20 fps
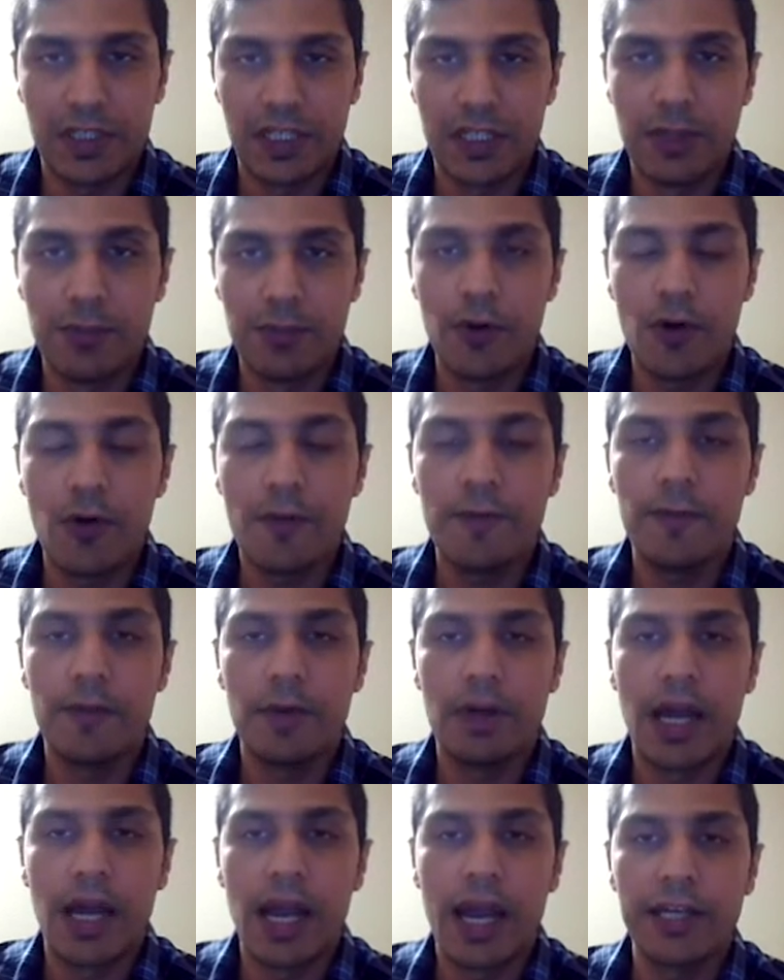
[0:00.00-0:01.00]
number
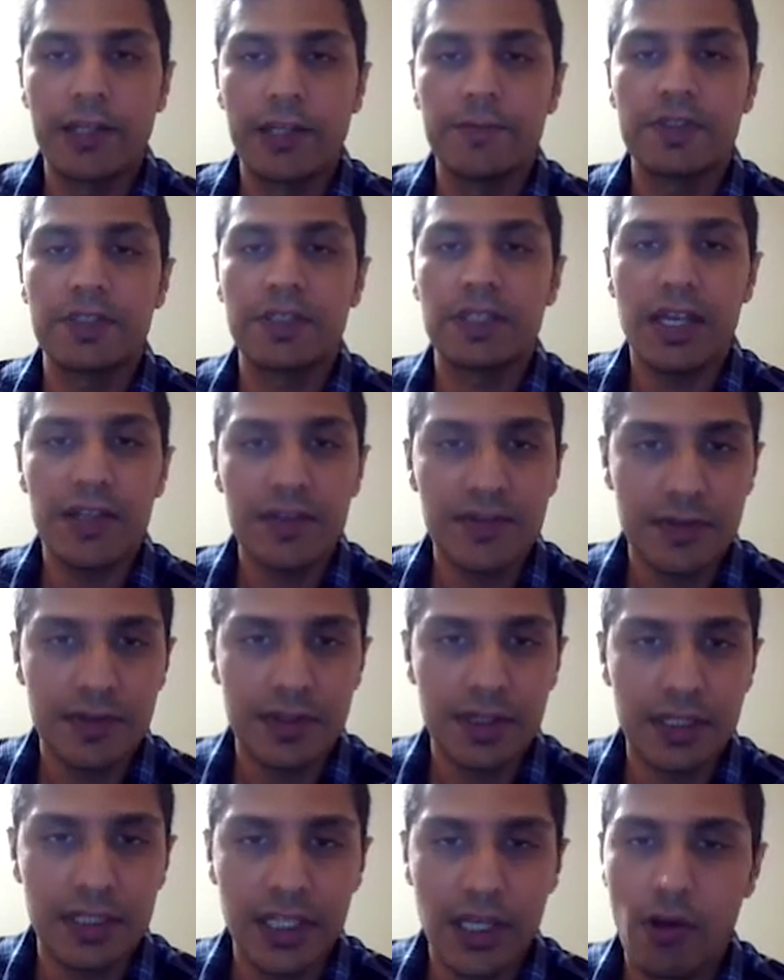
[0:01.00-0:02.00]
of items
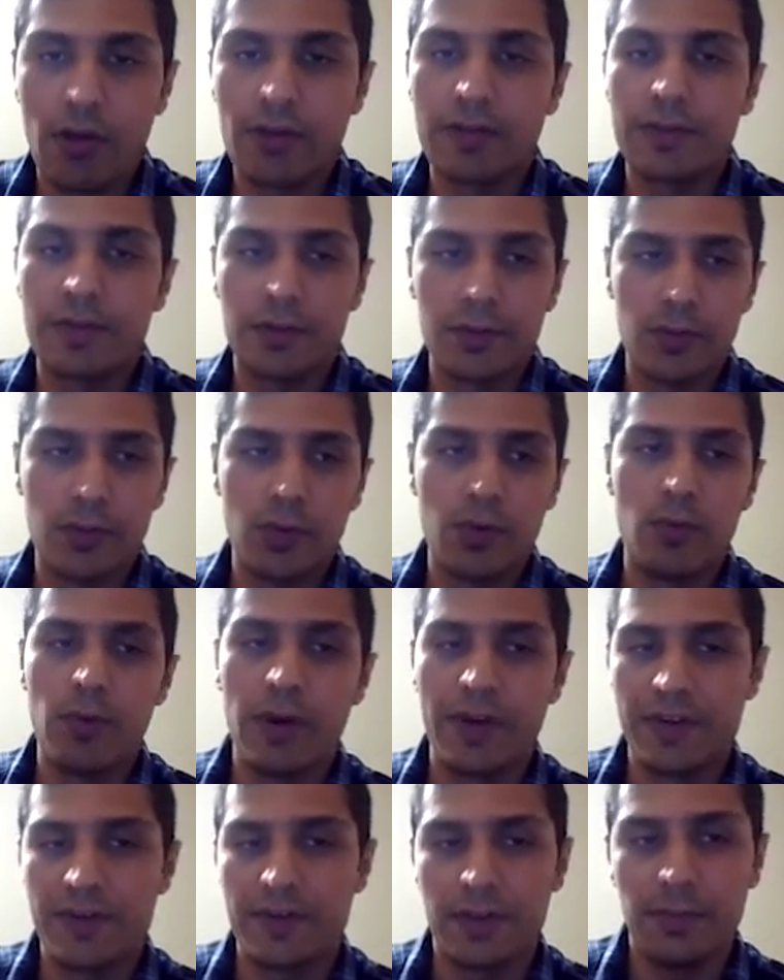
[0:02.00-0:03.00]
clustered, they're also
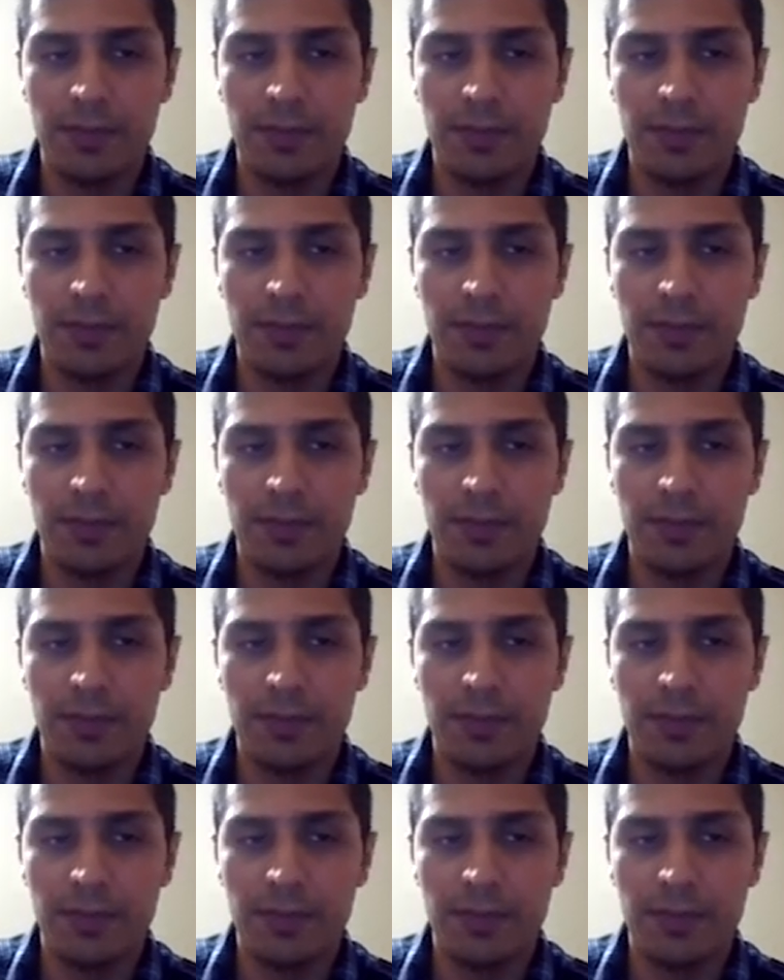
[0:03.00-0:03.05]
very